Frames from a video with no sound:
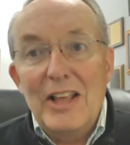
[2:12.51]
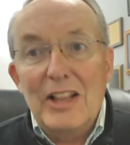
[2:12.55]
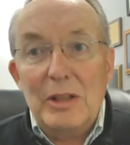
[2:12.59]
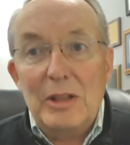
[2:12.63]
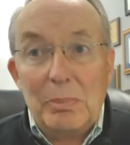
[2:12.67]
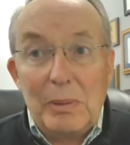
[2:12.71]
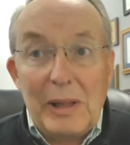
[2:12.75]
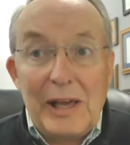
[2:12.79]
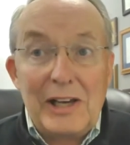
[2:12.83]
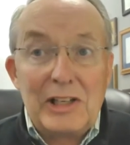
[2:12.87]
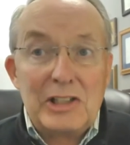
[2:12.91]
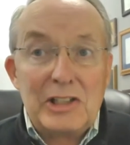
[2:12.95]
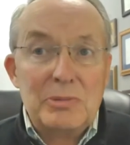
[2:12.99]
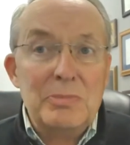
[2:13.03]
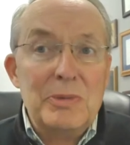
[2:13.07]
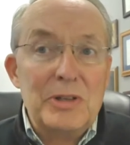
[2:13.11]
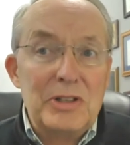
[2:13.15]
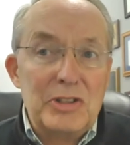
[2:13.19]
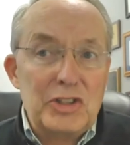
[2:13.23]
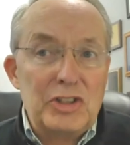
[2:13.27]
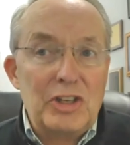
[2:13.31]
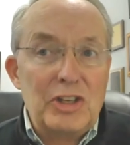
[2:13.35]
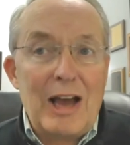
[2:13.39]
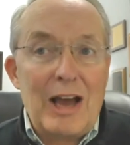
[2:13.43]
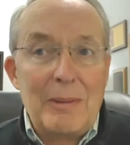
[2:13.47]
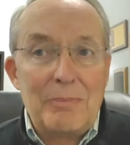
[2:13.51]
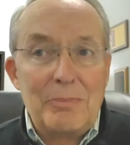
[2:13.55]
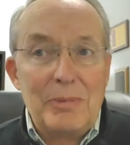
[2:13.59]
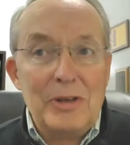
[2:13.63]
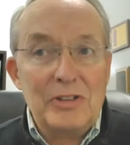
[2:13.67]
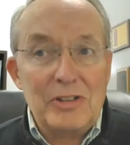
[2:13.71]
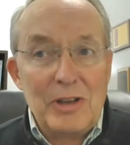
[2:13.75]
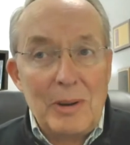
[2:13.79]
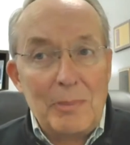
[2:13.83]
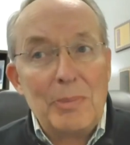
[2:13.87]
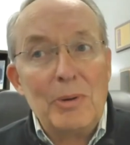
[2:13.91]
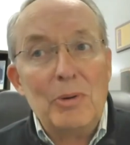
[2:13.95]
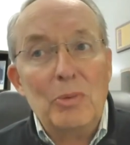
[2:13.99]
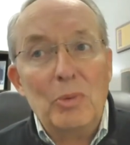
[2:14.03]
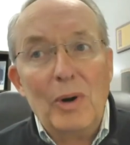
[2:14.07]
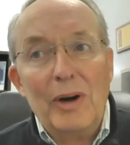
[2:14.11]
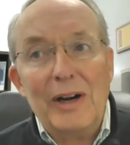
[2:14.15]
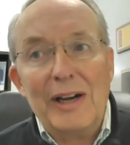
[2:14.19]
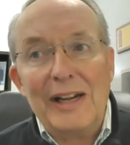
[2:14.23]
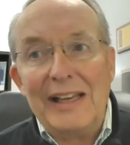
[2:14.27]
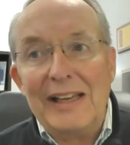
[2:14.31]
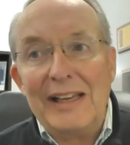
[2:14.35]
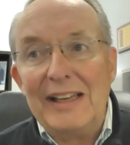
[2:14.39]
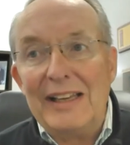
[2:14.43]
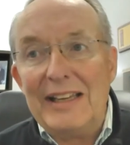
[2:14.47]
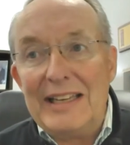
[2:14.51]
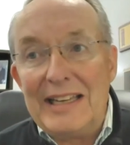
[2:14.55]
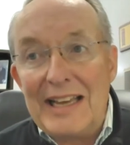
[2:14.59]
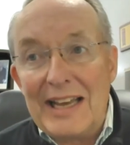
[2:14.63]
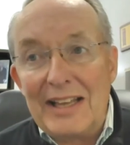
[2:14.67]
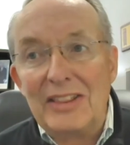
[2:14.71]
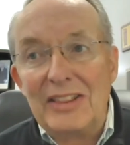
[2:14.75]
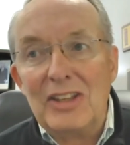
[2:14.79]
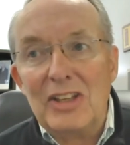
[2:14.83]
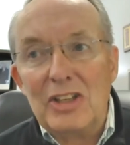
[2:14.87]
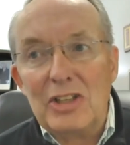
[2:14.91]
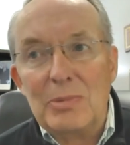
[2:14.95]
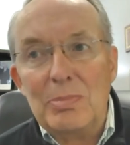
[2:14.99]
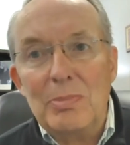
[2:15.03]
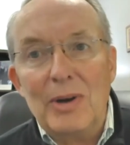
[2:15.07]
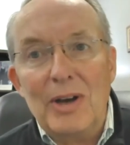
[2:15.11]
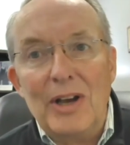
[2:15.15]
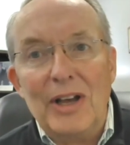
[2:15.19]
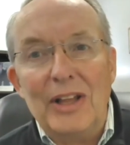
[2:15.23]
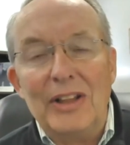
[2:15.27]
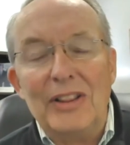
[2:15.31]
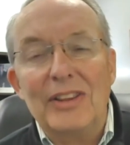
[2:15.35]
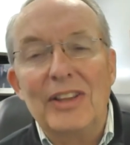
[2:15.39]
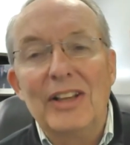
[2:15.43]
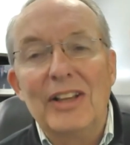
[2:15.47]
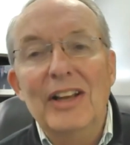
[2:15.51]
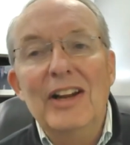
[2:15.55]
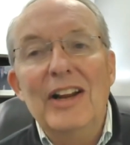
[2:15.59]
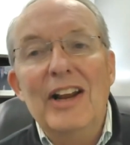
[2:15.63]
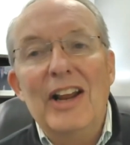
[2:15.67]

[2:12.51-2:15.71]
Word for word: The blacksmith shop is up and running yet this month,